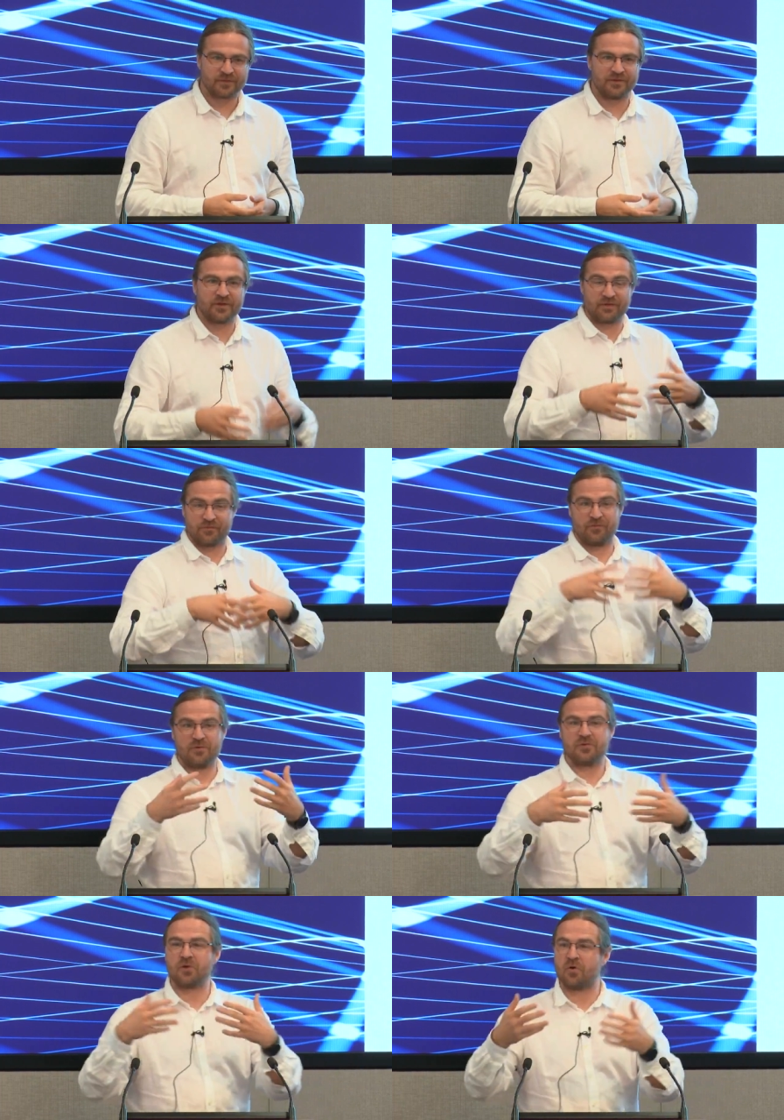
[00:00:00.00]
and you get
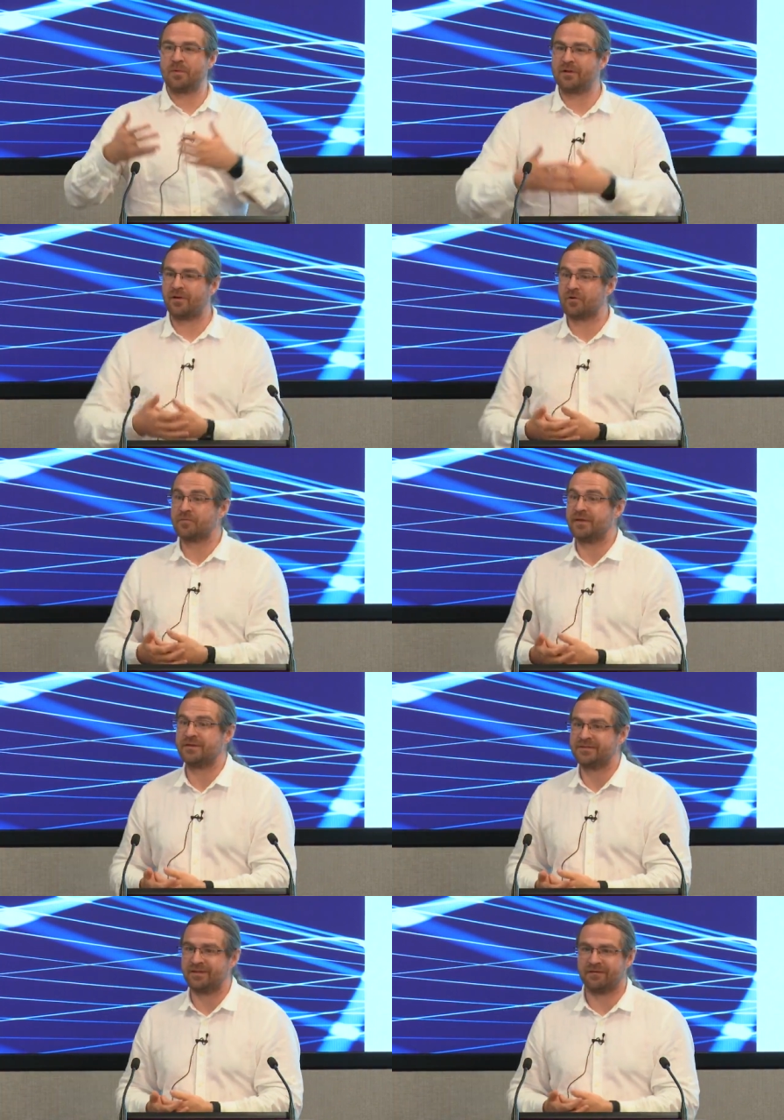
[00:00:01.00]
full global
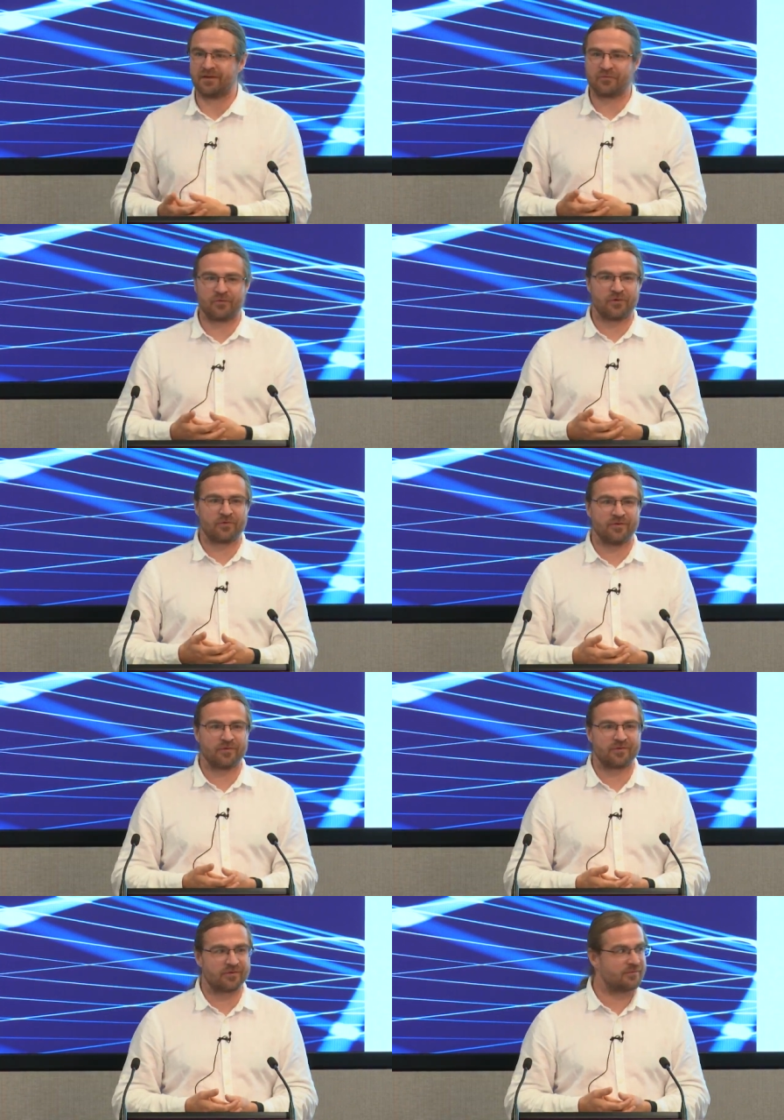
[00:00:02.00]
automatic DNS for your
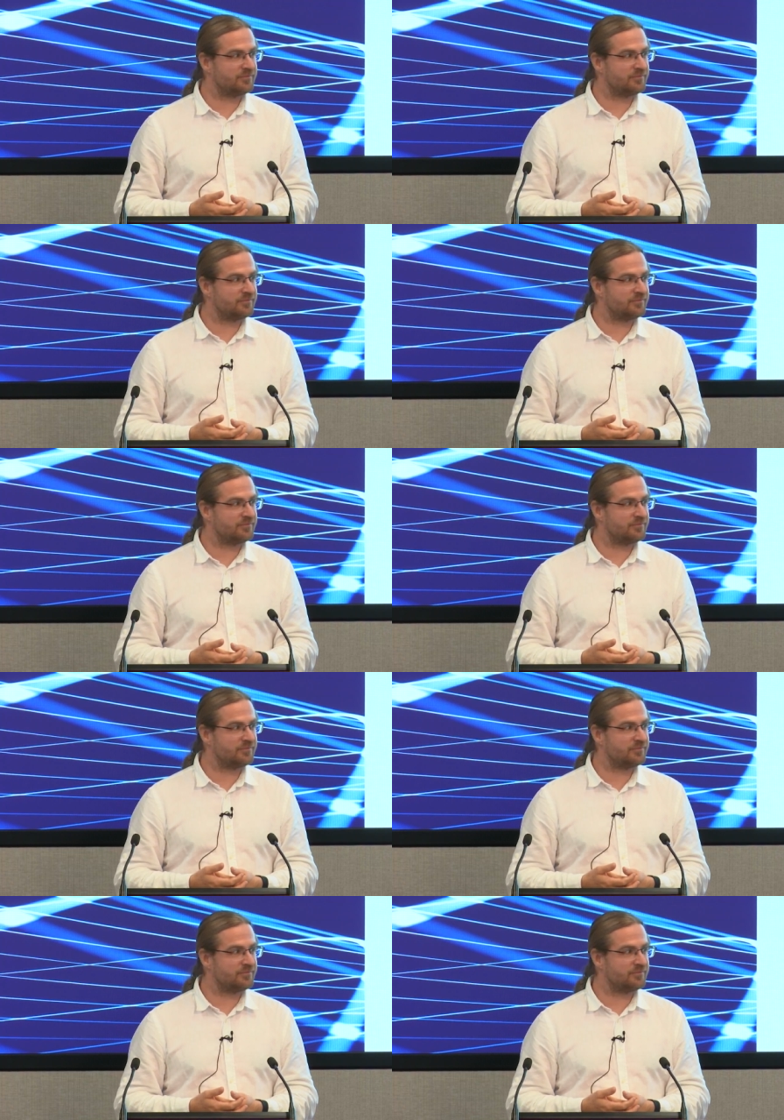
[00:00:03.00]
services.